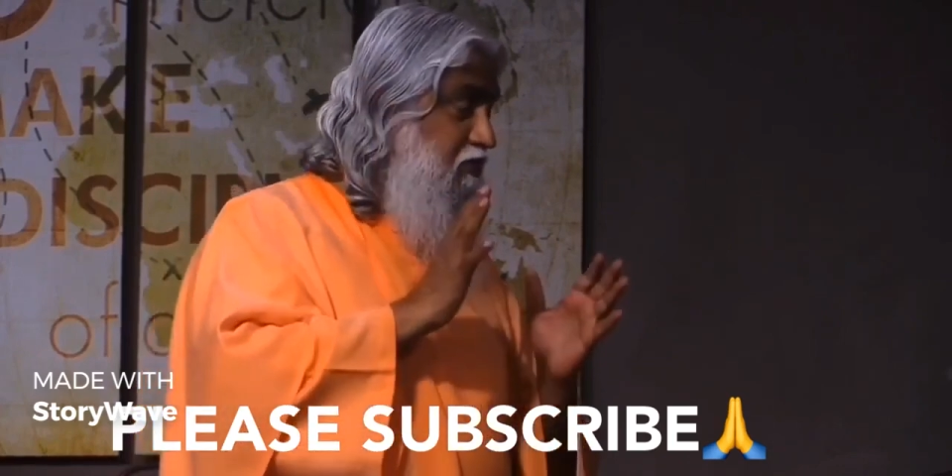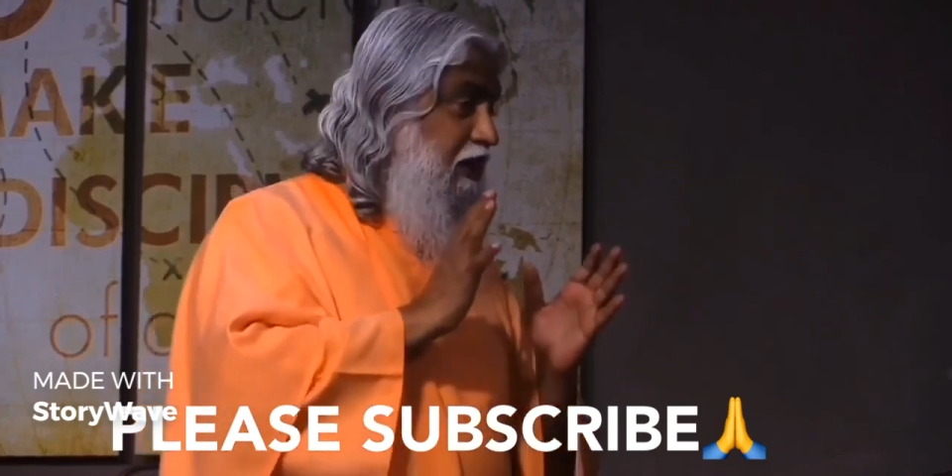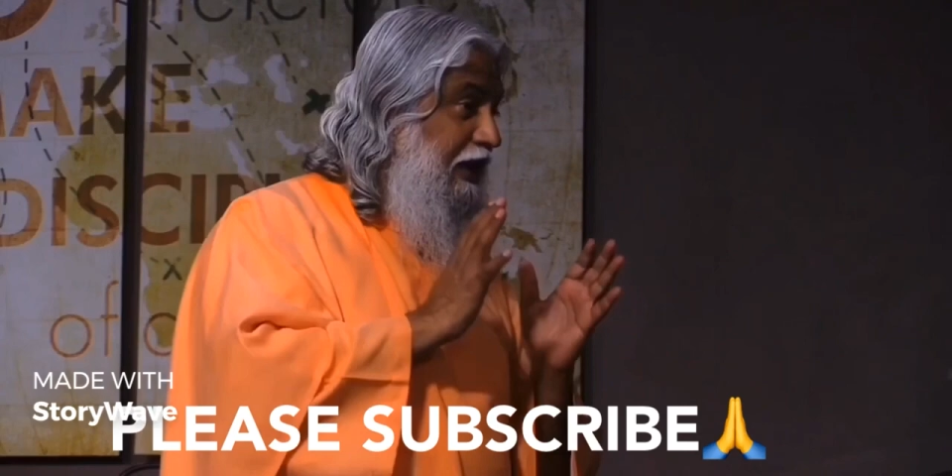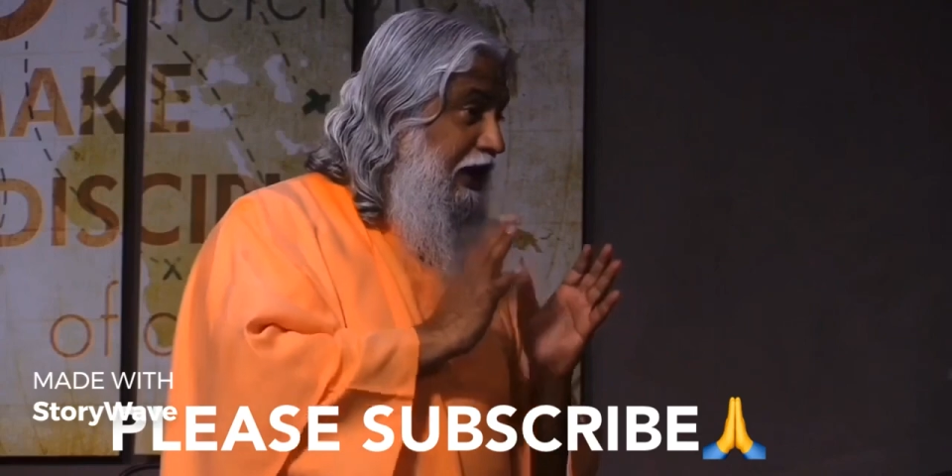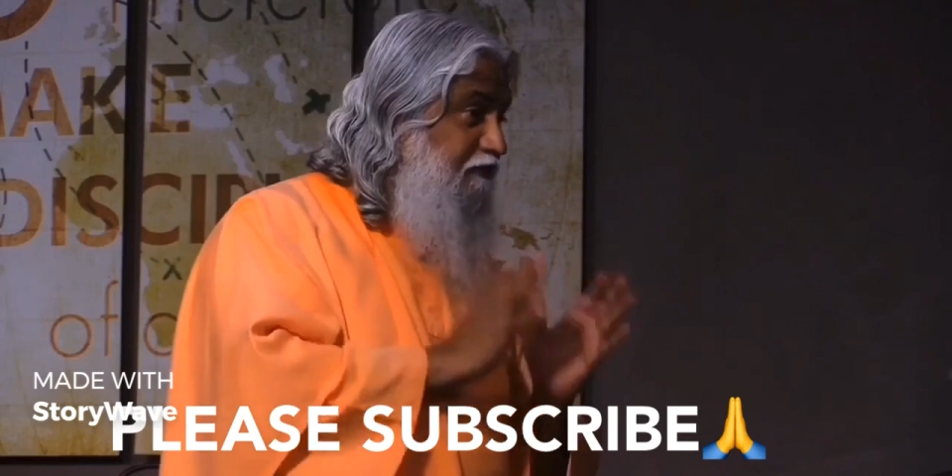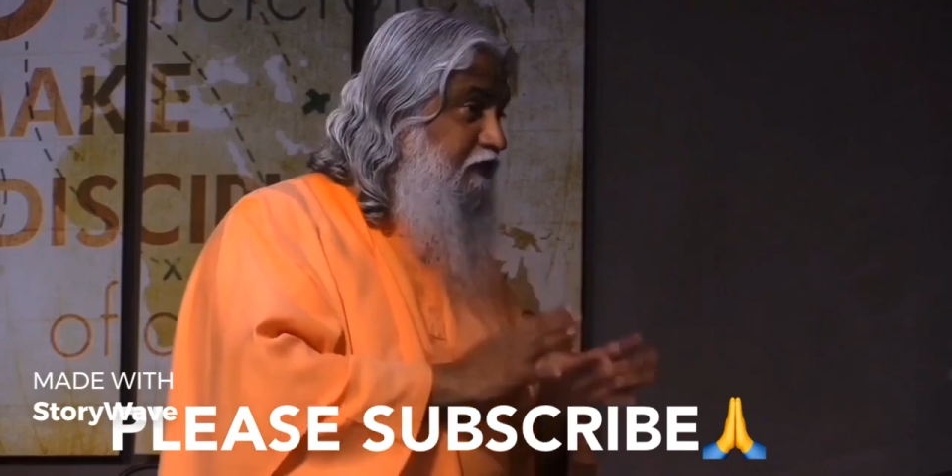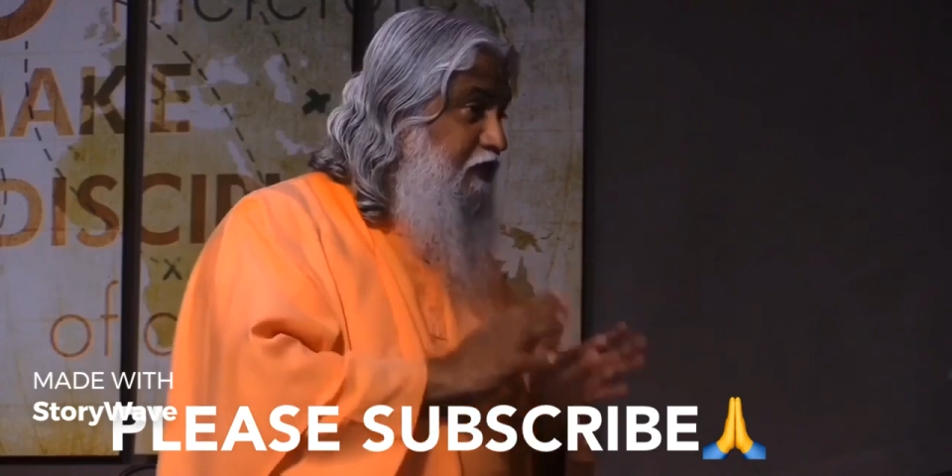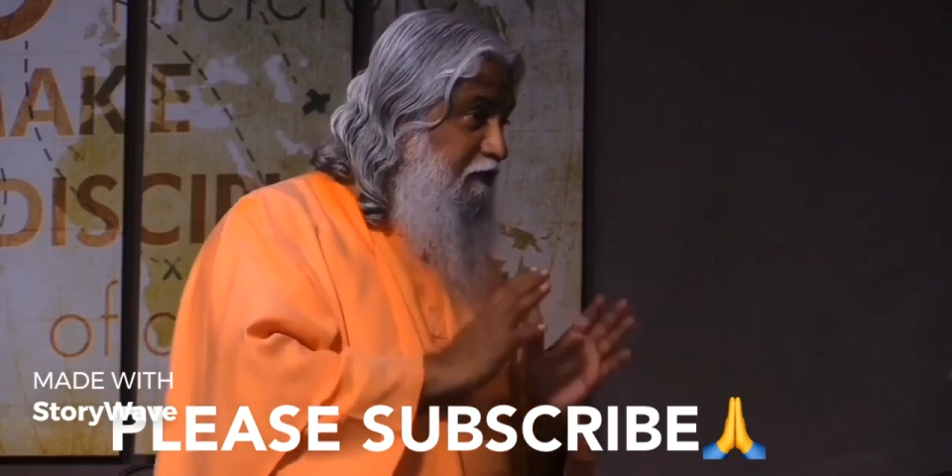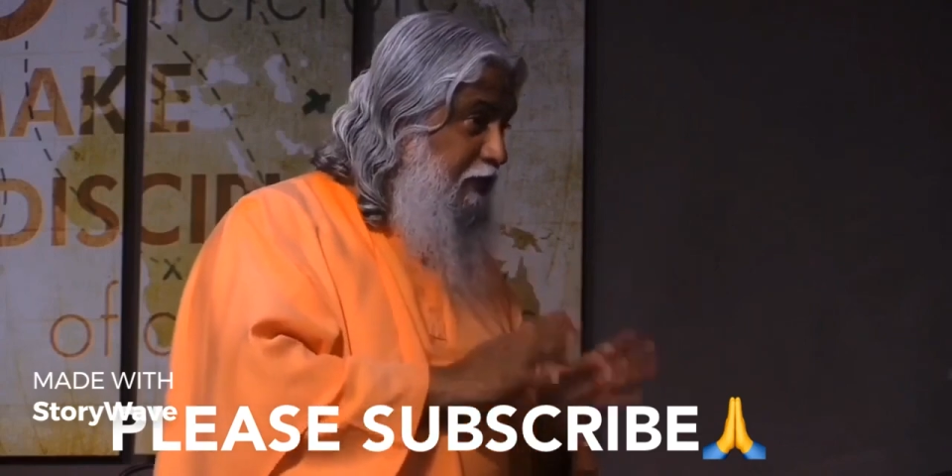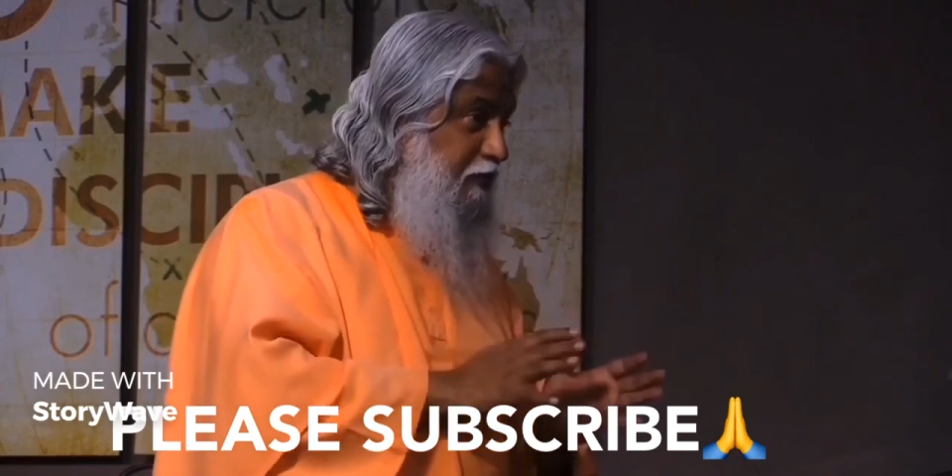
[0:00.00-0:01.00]
life of your
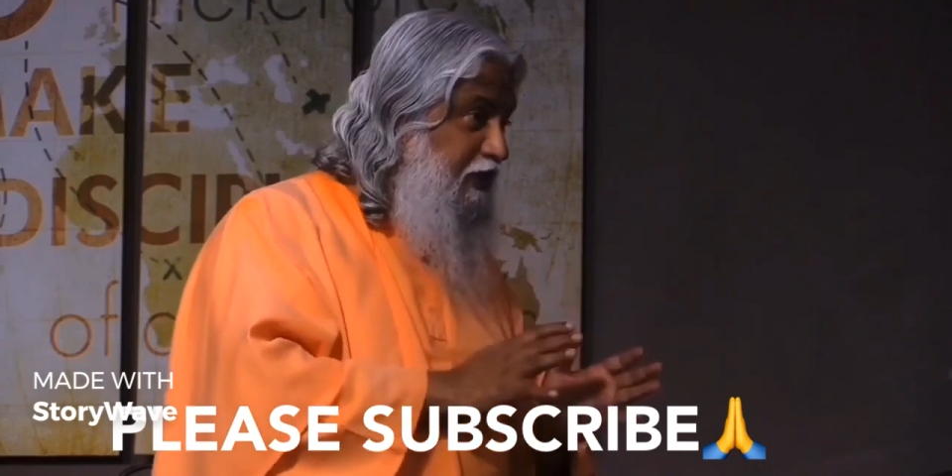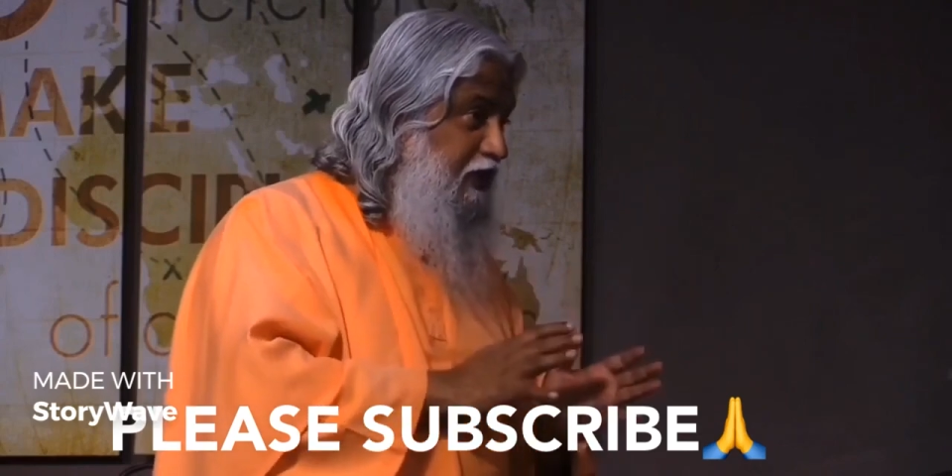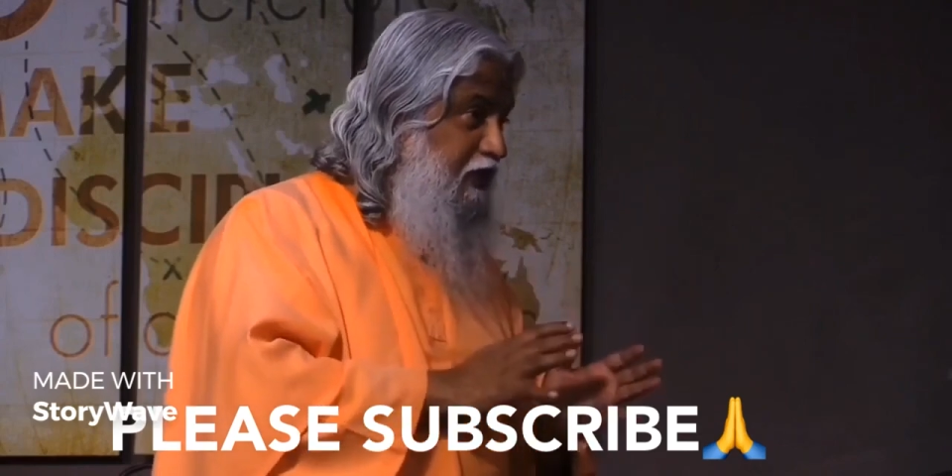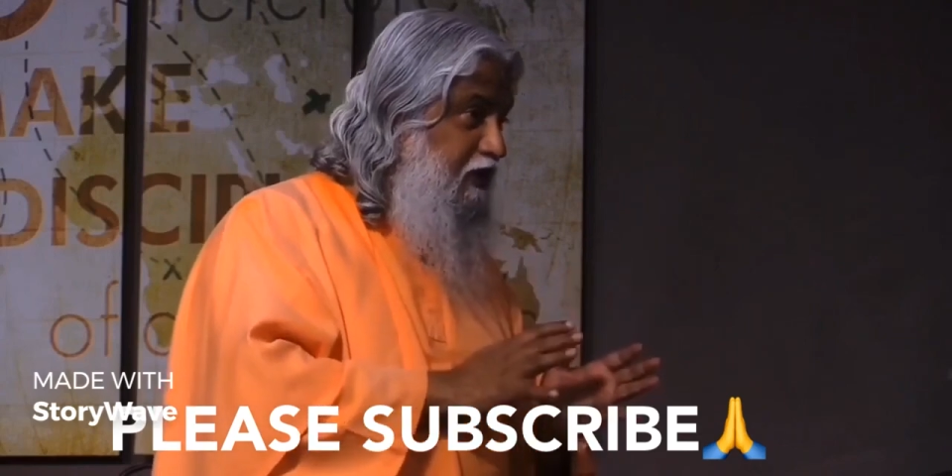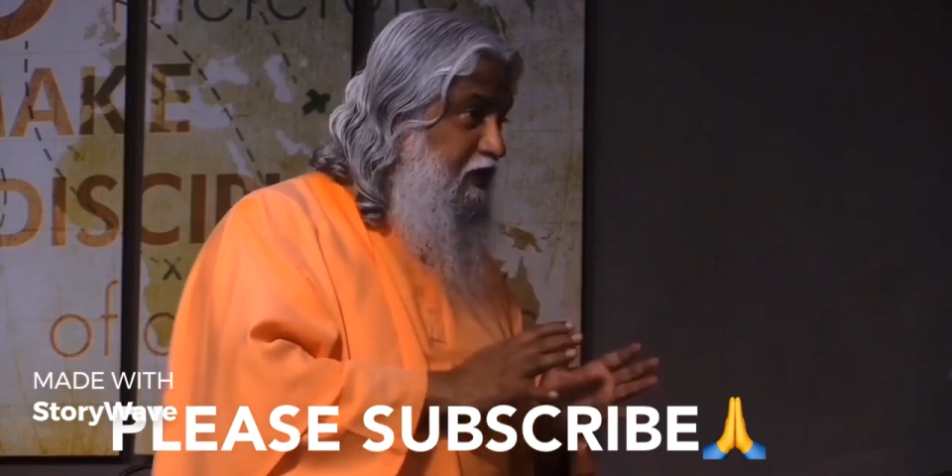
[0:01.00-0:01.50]
baby